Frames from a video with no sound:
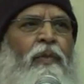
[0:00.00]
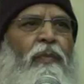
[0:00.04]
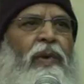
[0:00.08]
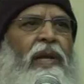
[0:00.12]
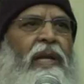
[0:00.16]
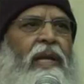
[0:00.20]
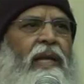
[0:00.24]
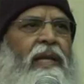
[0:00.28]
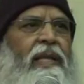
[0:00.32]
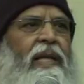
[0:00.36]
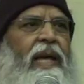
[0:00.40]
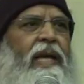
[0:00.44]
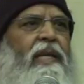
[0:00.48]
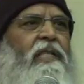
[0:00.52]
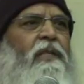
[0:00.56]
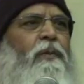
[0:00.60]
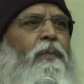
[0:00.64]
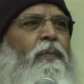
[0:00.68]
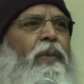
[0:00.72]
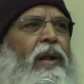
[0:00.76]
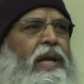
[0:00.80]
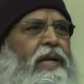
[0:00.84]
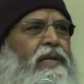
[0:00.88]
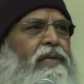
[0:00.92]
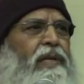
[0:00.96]
which is
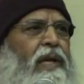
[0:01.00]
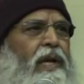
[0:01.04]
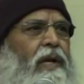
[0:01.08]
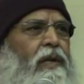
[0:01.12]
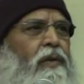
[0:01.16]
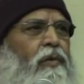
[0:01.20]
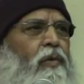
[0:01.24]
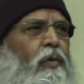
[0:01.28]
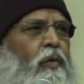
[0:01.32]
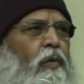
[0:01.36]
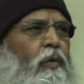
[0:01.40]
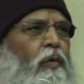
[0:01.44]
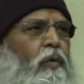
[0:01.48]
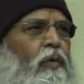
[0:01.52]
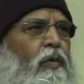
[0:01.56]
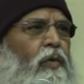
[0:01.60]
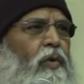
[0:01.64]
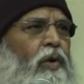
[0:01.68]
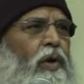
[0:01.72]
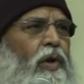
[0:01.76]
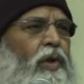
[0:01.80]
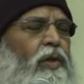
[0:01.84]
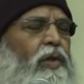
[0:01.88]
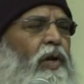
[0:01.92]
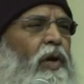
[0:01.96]
expressing through